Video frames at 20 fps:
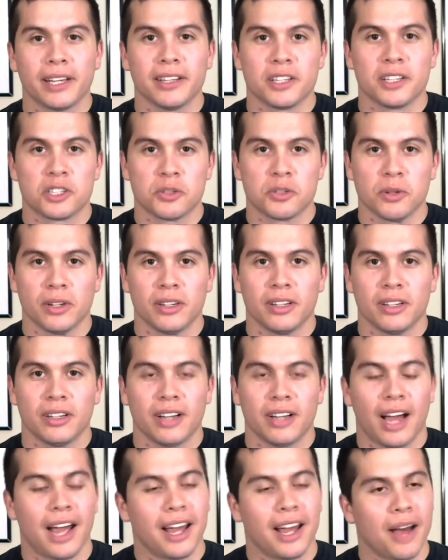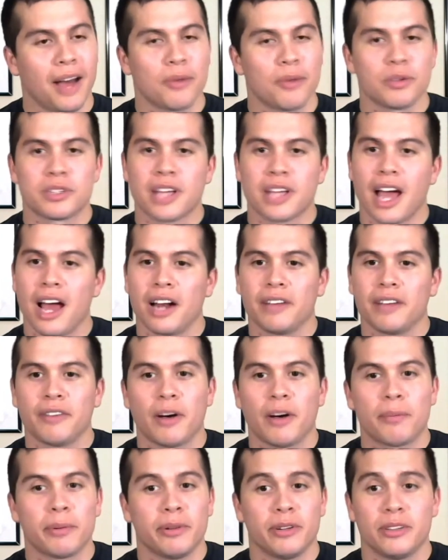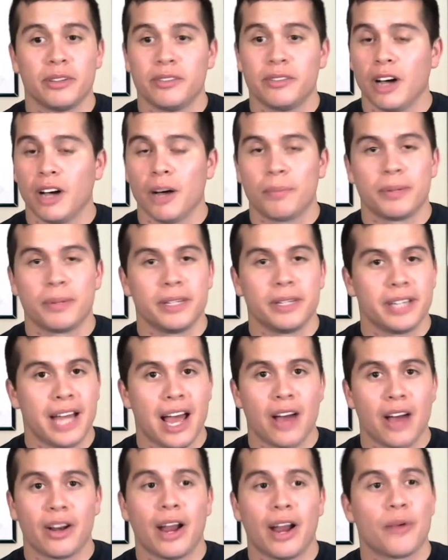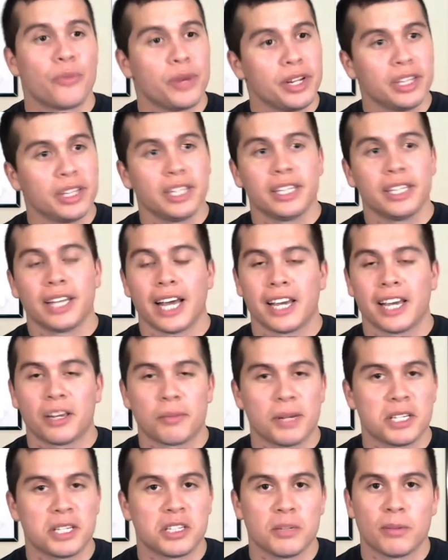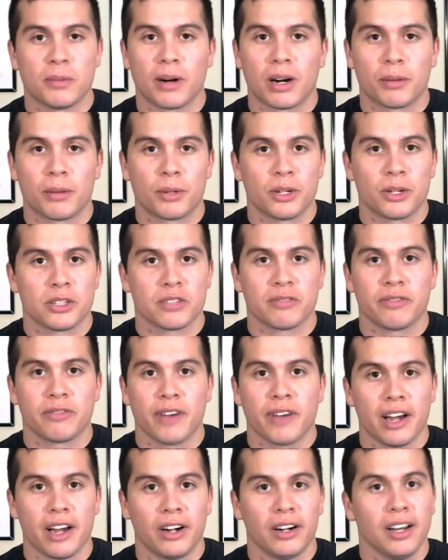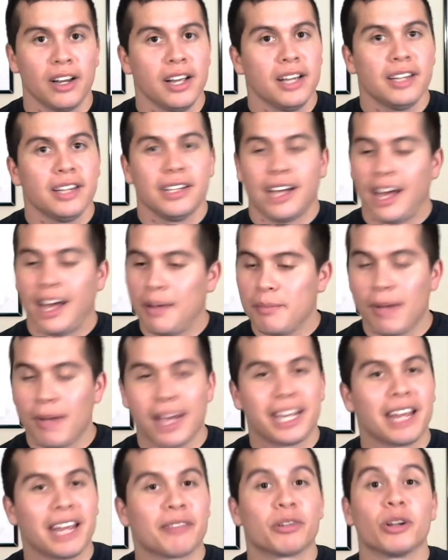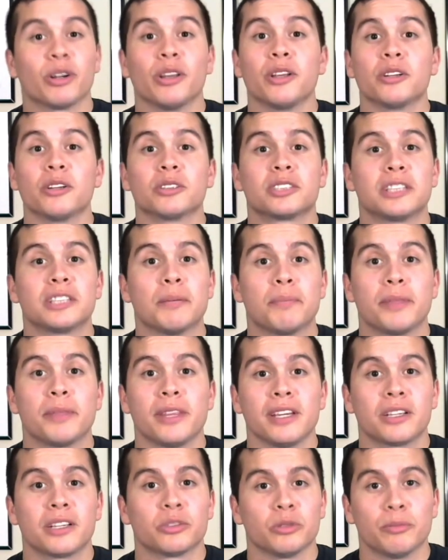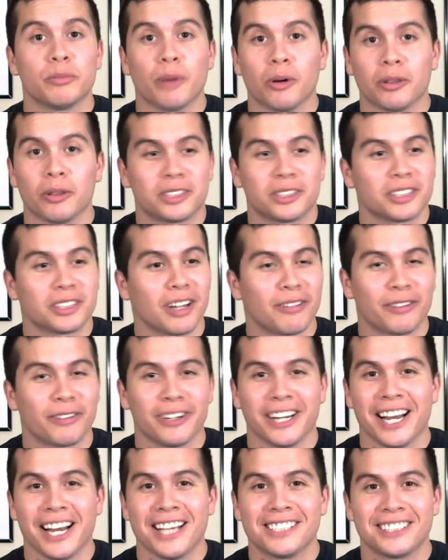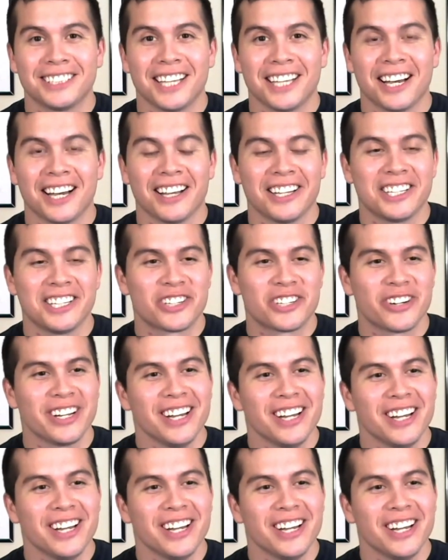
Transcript: this one. I was kind of up and down. I really like Maycee Barber as a fighter. I might give her a little sympathy because we both suffered an ACL injury.